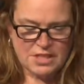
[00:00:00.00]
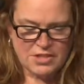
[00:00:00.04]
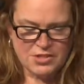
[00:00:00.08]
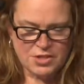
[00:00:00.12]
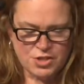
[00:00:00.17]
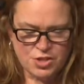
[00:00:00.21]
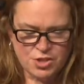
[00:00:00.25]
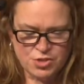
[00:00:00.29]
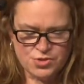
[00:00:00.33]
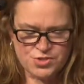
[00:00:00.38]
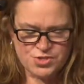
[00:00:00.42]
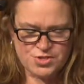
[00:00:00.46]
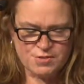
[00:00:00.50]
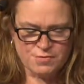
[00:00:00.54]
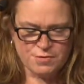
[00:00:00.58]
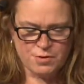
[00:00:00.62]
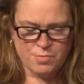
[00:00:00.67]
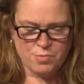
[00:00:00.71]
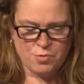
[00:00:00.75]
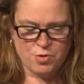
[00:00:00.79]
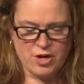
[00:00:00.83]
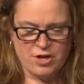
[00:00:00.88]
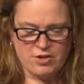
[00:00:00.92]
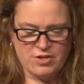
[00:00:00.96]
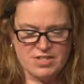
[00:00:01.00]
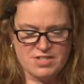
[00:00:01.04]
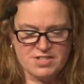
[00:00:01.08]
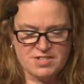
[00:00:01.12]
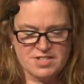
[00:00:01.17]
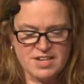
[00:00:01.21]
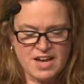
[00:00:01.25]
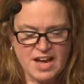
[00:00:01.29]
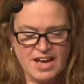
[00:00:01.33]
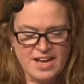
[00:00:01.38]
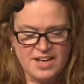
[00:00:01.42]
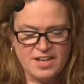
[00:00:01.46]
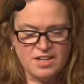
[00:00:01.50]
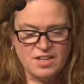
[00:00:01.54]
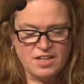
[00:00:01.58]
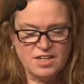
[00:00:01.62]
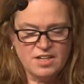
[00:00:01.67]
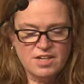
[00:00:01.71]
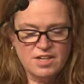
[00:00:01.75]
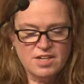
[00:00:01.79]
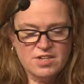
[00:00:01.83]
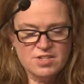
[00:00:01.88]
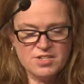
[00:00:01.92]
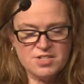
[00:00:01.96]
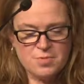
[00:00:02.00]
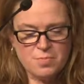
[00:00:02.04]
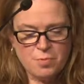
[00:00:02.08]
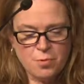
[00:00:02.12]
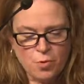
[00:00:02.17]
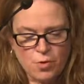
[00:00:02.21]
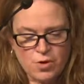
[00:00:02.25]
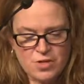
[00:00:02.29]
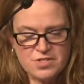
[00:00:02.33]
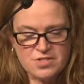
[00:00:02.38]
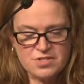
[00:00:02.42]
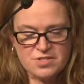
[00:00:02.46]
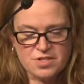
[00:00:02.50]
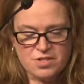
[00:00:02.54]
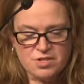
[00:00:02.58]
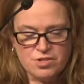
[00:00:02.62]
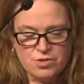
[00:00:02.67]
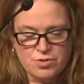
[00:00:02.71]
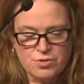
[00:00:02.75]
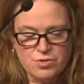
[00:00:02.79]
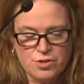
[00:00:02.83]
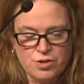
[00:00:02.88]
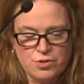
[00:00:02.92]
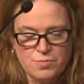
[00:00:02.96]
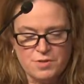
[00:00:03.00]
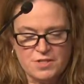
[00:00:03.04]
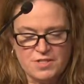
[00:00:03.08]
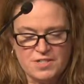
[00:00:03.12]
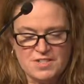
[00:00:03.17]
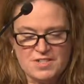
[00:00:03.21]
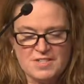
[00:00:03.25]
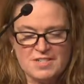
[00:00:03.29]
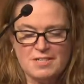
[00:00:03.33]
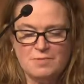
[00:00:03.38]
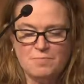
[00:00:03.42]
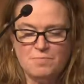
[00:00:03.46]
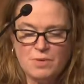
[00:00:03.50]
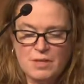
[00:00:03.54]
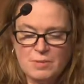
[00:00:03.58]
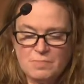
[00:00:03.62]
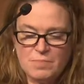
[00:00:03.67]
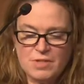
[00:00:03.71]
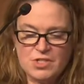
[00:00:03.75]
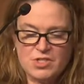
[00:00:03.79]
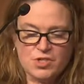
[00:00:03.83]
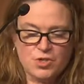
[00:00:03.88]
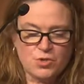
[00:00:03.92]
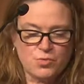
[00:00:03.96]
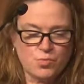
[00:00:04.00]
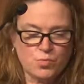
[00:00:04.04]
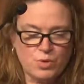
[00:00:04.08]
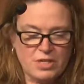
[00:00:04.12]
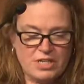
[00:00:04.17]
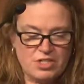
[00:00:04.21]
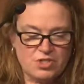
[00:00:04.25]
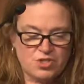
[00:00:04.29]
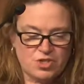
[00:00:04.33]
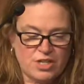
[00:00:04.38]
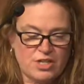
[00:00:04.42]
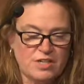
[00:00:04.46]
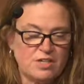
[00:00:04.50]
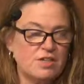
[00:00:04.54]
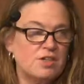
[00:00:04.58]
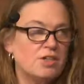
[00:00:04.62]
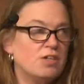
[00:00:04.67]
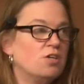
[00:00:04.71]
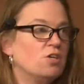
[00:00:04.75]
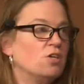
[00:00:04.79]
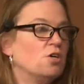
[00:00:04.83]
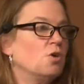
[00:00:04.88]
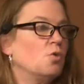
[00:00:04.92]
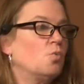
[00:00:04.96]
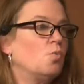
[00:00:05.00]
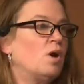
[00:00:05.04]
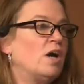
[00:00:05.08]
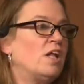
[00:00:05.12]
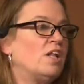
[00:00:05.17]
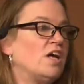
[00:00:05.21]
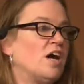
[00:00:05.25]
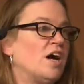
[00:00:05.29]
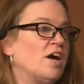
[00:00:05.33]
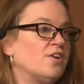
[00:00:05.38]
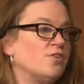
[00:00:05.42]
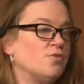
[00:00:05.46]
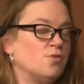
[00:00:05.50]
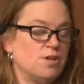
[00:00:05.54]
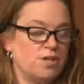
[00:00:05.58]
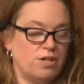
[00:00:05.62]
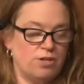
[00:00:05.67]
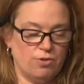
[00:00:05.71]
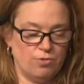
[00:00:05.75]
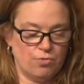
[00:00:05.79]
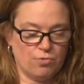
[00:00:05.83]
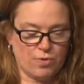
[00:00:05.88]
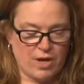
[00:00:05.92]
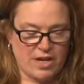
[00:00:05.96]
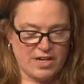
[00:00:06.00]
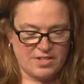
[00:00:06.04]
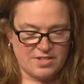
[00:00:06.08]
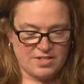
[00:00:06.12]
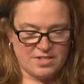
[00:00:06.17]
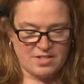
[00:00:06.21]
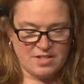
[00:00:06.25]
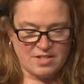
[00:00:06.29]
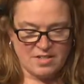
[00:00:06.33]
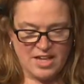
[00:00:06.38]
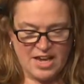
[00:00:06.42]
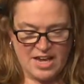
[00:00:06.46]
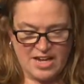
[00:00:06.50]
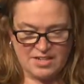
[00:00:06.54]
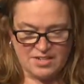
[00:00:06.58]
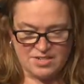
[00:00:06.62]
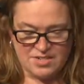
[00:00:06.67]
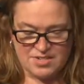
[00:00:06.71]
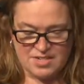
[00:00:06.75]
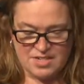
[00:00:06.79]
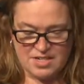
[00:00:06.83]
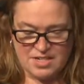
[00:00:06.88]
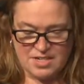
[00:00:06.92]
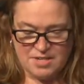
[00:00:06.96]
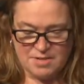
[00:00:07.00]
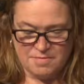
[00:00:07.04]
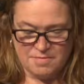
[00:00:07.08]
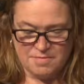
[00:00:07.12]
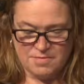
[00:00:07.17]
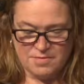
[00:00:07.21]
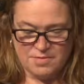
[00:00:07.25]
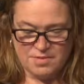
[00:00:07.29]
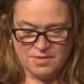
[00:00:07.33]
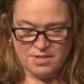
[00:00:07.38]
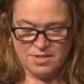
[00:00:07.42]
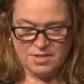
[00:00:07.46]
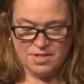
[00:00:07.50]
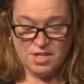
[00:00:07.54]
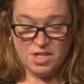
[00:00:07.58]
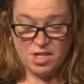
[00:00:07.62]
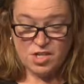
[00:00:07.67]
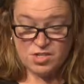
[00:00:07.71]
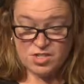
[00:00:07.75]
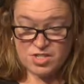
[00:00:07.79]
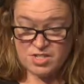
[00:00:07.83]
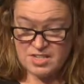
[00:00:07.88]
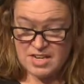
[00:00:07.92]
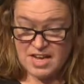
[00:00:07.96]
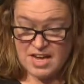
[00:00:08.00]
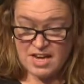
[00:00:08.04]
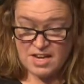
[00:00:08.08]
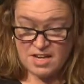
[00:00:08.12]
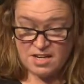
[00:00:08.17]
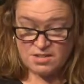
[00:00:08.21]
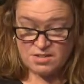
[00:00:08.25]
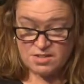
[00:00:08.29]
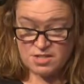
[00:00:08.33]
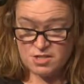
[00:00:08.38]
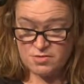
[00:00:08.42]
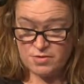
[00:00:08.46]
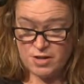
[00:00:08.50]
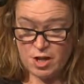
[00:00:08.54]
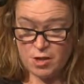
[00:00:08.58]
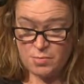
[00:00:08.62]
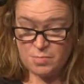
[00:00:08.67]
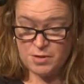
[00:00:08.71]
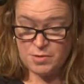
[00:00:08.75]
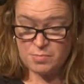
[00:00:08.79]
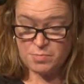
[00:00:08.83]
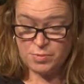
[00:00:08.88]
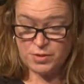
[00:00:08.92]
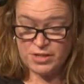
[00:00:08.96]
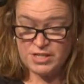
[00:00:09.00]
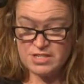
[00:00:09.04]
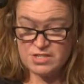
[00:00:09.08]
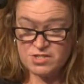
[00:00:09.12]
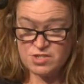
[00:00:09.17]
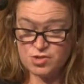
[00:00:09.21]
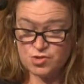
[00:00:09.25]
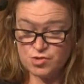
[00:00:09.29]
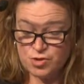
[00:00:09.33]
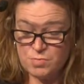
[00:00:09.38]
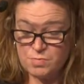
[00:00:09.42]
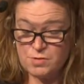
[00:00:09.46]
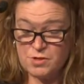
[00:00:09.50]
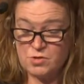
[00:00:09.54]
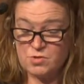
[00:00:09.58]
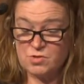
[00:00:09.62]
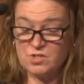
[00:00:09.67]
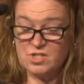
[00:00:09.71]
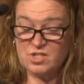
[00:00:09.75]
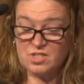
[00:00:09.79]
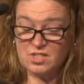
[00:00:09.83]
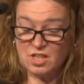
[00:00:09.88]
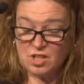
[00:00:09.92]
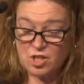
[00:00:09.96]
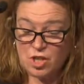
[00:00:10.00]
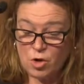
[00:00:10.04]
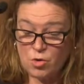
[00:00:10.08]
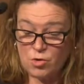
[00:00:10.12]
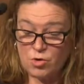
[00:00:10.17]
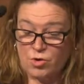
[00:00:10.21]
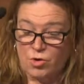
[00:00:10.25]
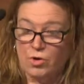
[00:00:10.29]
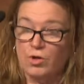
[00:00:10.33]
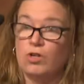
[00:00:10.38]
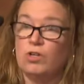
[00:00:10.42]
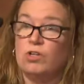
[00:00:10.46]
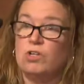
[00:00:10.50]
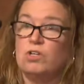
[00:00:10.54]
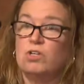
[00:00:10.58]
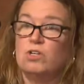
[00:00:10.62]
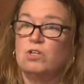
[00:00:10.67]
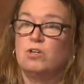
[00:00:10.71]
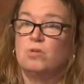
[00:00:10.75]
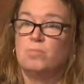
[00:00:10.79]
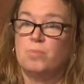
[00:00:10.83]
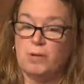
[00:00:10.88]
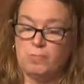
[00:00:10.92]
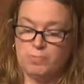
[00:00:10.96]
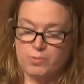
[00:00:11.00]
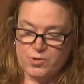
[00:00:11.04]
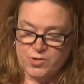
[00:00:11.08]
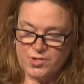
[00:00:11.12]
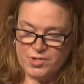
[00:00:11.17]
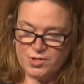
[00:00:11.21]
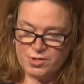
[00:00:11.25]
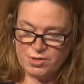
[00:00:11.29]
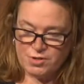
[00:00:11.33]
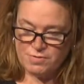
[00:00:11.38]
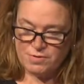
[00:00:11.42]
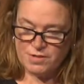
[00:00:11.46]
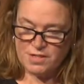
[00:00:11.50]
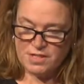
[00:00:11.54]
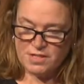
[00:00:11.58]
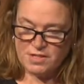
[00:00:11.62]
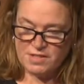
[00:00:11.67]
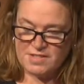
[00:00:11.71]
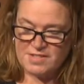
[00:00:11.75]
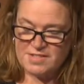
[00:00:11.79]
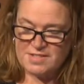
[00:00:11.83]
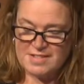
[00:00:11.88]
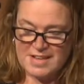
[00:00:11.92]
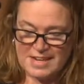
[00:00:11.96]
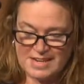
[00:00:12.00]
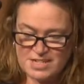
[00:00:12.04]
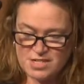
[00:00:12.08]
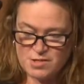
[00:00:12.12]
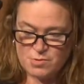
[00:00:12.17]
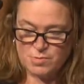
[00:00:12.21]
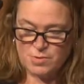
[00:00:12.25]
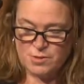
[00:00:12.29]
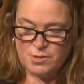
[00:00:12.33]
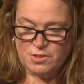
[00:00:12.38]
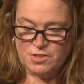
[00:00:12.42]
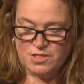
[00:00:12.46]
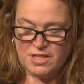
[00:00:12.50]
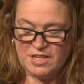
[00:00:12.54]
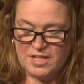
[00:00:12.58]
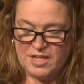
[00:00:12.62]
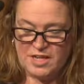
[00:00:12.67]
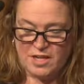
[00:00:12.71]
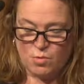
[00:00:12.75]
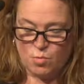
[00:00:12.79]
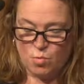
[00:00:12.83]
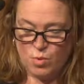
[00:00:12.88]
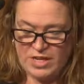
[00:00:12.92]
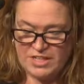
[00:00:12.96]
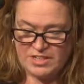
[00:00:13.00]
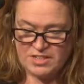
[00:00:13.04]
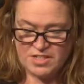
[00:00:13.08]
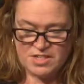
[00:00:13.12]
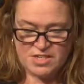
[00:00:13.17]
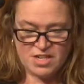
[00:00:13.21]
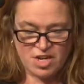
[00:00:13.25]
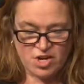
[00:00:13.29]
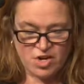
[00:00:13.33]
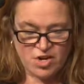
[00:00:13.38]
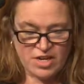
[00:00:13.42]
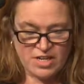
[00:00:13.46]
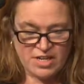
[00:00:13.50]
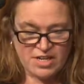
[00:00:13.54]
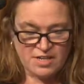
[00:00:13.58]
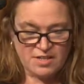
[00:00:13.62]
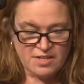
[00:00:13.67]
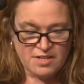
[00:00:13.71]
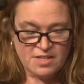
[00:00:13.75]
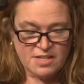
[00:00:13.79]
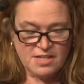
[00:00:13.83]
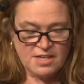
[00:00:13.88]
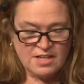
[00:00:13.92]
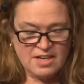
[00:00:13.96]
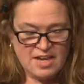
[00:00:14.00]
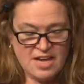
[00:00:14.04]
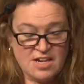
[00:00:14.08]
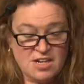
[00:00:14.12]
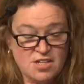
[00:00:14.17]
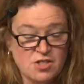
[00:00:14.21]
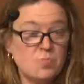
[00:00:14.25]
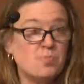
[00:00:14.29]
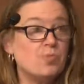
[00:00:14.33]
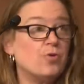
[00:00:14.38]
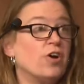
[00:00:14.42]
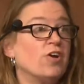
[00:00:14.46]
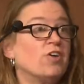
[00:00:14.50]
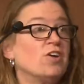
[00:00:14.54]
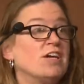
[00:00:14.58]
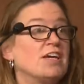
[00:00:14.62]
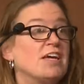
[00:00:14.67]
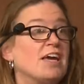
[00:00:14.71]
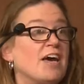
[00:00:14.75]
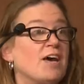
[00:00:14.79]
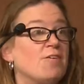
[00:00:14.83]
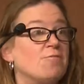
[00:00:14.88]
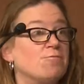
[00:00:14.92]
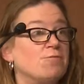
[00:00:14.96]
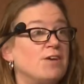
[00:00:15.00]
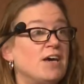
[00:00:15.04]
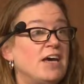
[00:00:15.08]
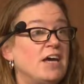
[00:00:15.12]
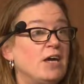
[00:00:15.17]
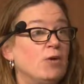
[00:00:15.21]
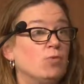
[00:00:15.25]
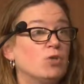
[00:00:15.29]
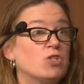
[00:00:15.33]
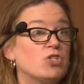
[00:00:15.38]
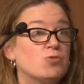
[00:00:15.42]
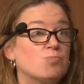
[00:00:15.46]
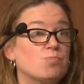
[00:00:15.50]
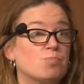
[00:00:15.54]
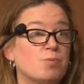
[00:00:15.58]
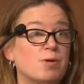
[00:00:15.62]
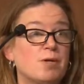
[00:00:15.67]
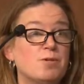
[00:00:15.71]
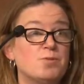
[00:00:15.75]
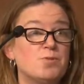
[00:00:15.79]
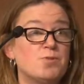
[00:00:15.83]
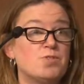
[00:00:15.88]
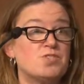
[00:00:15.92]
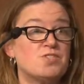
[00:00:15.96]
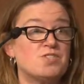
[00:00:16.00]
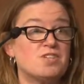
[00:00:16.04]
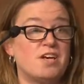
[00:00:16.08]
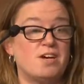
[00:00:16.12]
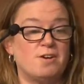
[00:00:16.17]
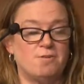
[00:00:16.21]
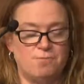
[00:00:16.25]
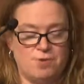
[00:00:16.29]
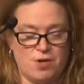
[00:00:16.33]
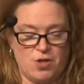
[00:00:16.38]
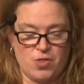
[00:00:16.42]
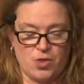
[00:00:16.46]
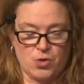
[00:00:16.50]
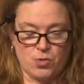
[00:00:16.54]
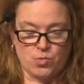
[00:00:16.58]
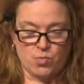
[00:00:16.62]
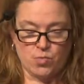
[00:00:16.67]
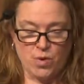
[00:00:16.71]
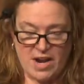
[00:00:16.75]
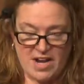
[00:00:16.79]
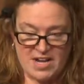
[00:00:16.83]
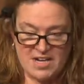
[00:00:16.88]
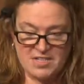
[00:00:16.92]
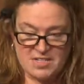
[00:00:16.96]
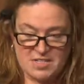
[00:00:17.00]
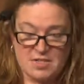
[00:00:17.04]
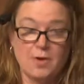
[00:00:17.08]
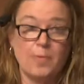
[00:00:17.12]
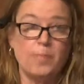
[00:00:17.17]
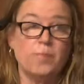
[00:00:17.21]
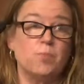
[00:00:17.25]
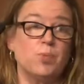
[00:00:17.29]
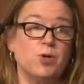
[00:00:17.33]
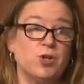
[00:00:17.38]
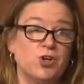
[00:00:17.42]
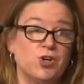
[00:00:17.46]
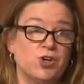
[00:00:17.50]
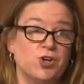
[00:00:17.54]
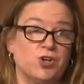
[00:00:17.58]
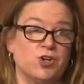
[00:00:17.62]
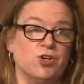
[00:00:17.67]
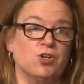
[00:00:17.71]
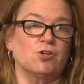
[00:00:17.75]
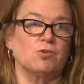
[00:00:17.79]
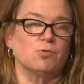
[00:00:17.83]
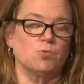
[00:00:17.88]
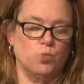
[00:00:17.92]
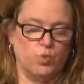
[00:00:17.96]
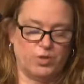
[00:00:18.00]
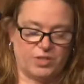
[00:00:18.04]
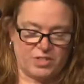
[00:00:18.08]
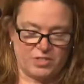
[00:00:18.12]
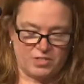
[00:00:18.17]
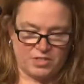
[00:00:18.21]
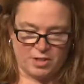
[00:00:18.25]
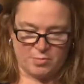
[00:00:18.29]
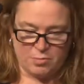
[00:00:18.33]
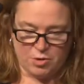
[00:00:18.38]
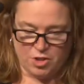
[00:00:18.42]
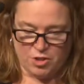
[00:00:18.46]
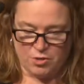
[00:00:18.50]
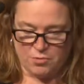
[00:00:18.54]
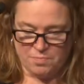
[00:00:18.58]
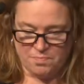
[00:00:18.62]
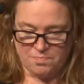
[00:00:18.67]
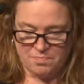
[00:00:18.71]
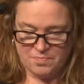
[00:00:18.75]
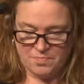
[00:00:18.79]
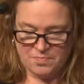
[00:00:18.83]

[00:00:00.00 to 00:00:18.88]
The use of the prairie style supports the new urbanist commitment to region while honoring Wright's legacy. Today, the development plays tribute to the local by preserving a sizable uh, wetland area and at the Prairie Cafe, which boasts of the Wright burger with a W.